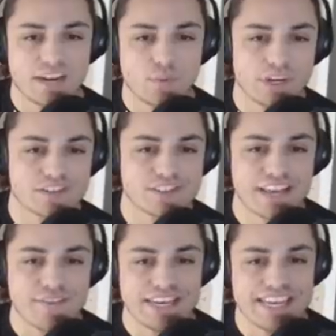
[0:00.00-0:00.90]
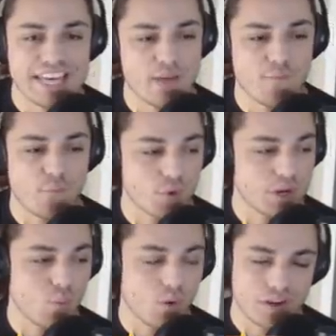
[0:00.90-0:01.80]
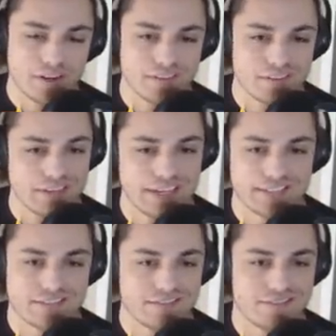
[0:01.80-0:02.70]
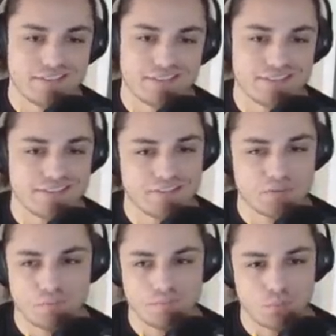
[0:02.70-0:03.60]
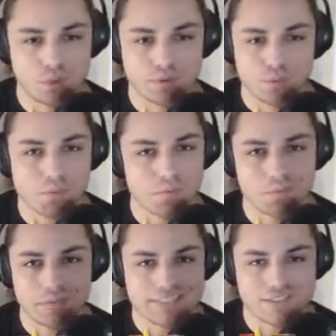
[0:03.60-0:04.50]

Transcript: we are 70 and 41 it we're, it's